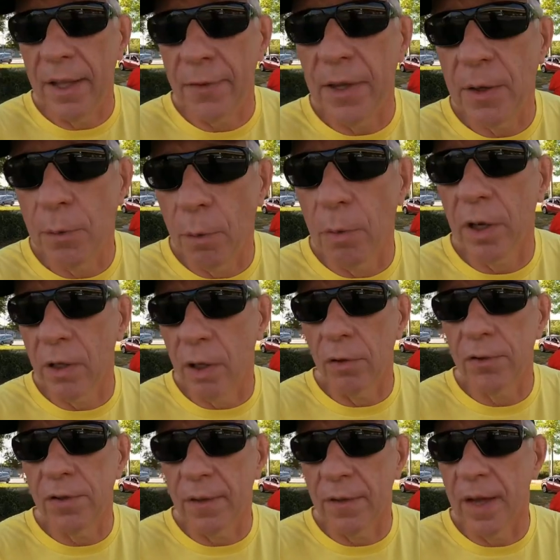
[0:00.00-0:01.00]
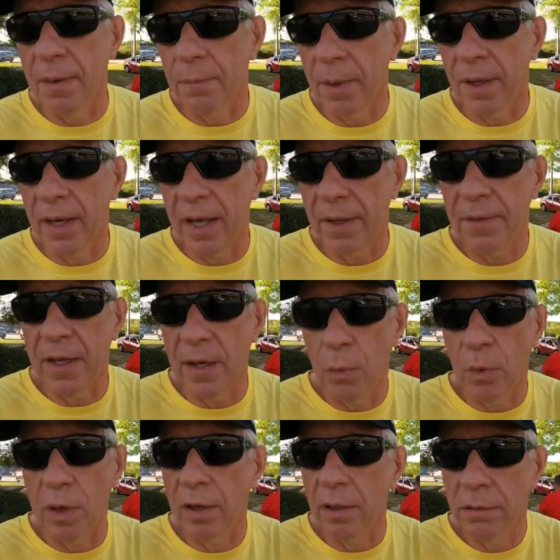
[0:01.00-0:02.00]
I think we were closer then, but I think
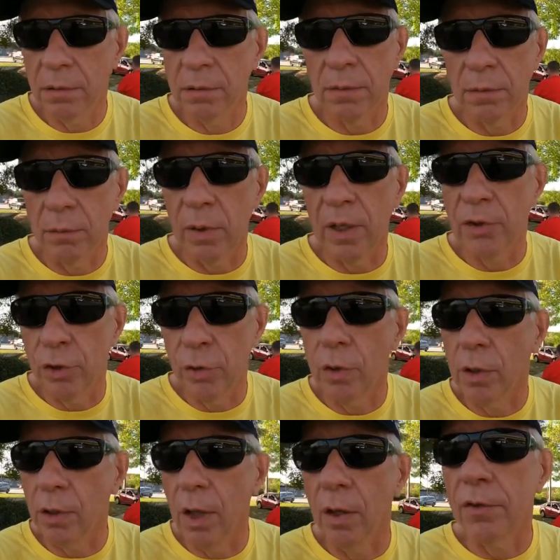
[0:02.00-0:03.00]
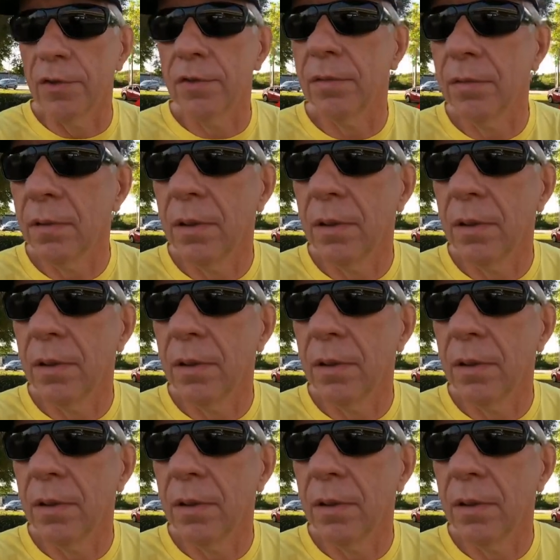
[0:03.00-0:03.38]
we're too close.